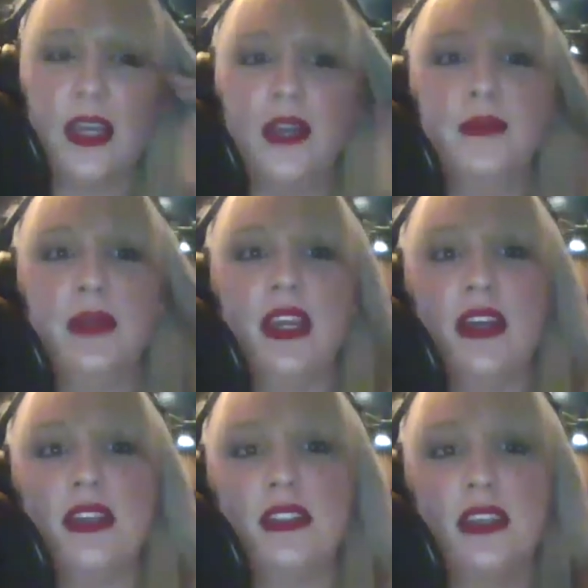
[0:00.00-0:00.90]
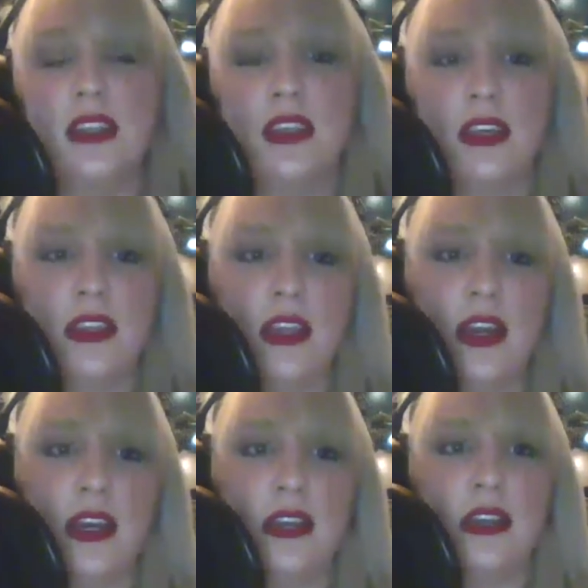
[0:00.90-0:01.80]
because they think
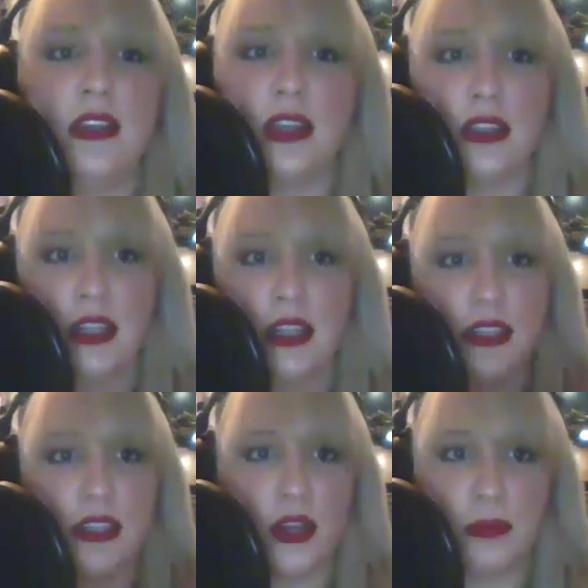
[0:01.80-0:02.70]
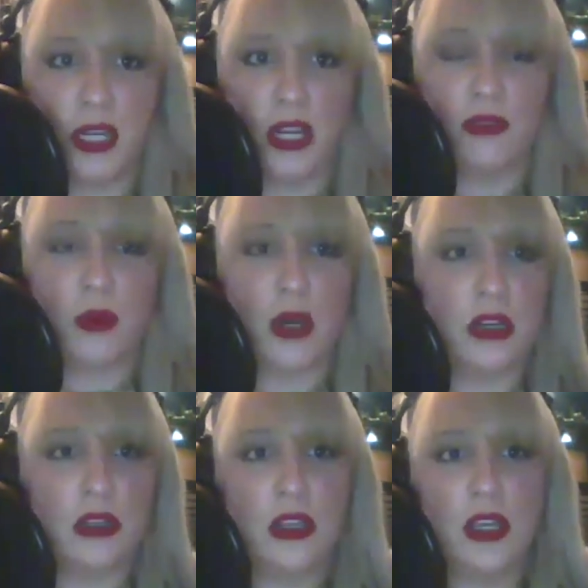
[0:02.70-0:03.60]
that they like the argument of,
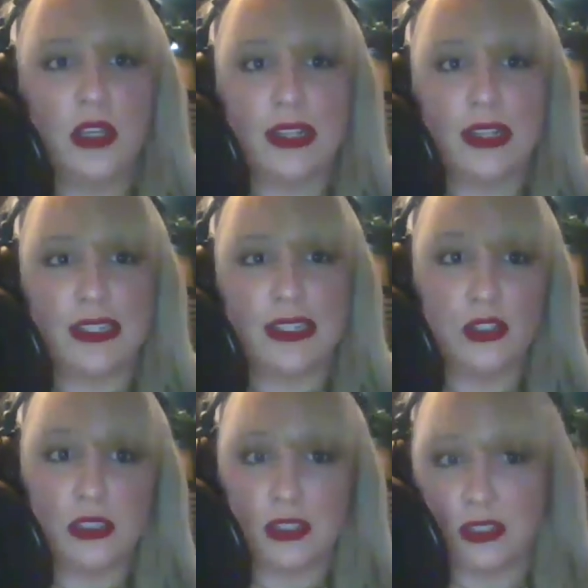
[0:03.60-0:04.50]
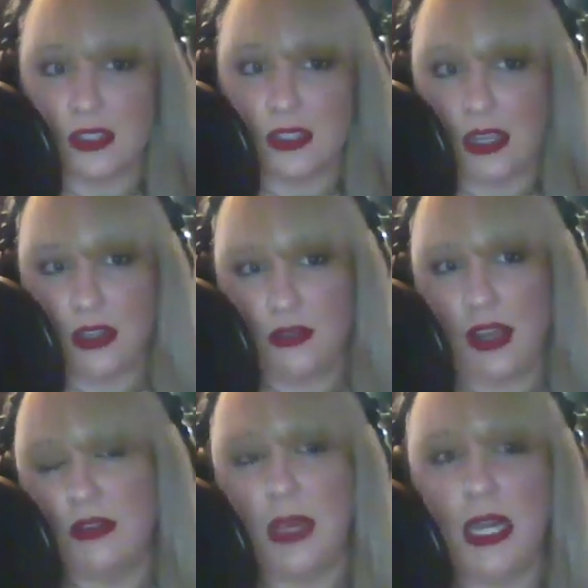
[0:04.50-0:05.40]
well, that's just the cycle of life,
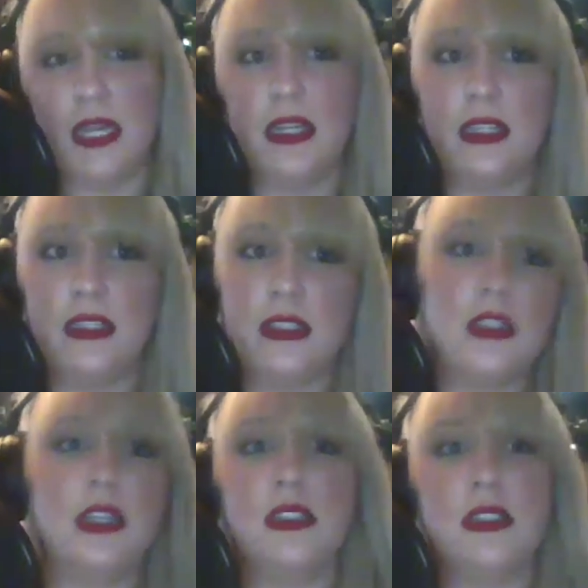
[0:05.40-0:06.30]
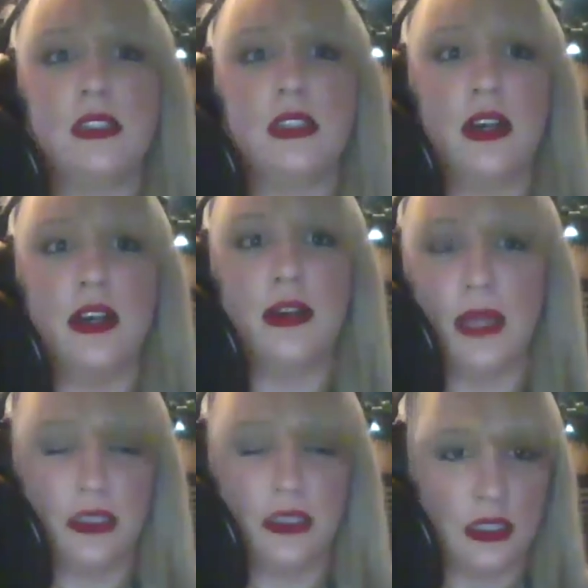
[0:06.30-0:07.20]
and man is
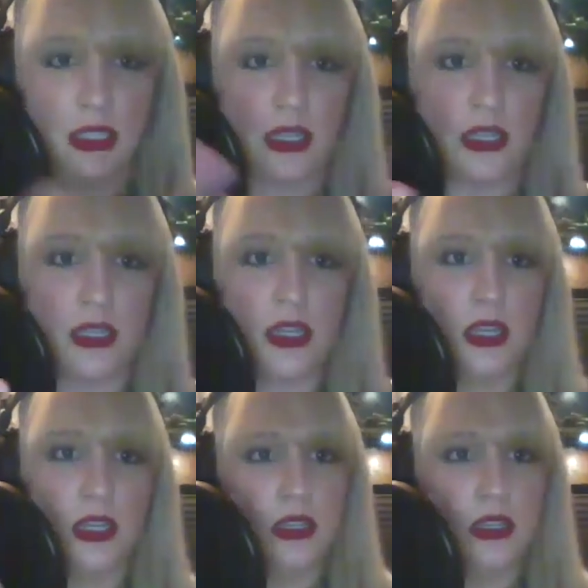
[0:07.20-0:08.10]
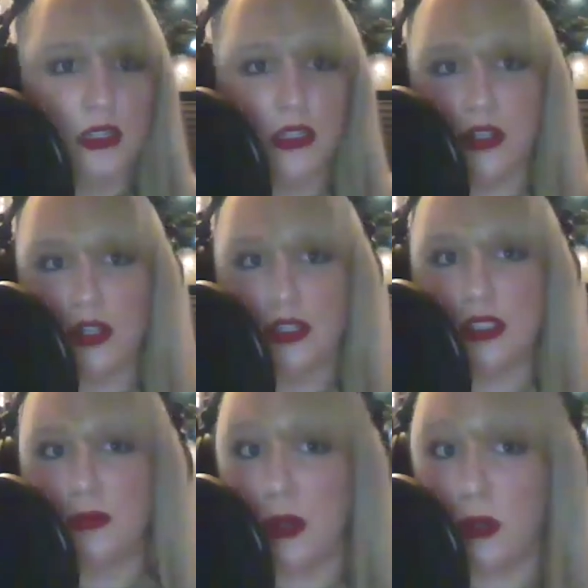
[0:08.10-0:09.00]
basically is
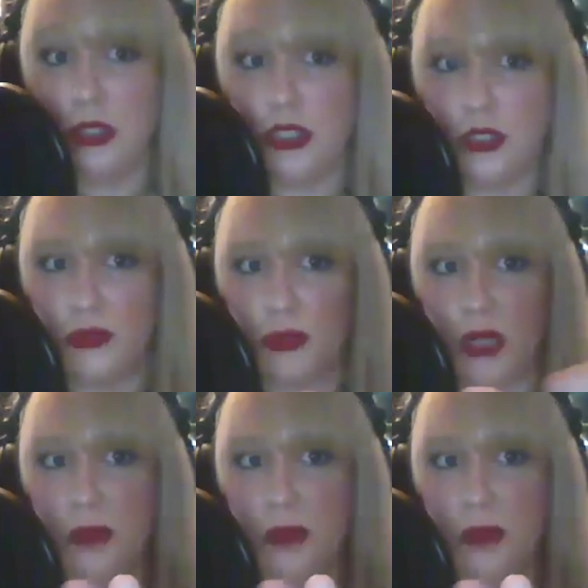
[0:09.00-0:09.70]
supposed to reap